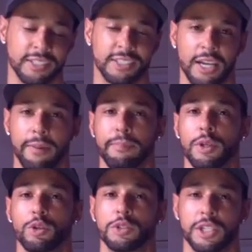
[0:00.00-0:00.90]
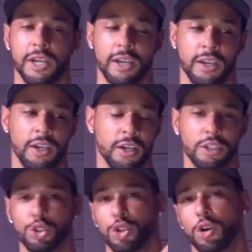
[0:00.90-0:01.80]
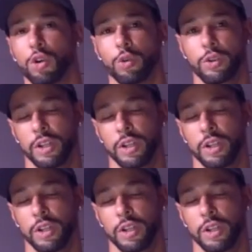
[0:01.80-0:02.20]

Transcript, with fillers: set music, control